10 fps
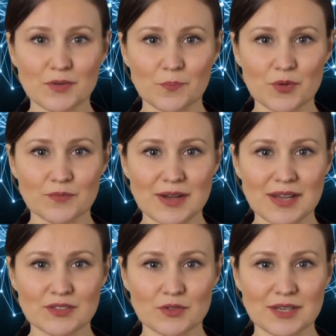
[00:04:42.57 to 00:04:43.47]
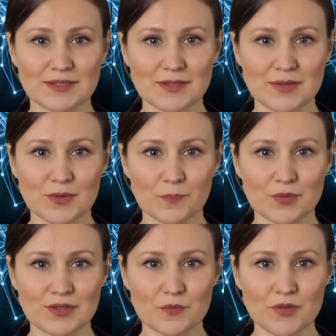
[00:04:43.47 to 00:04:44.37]
prevent injuries,
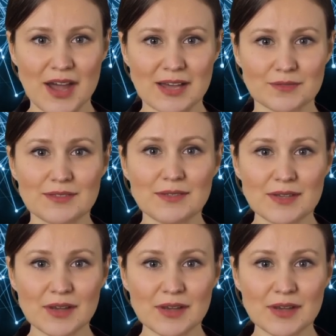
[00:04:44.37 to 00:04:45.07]
preserve lives,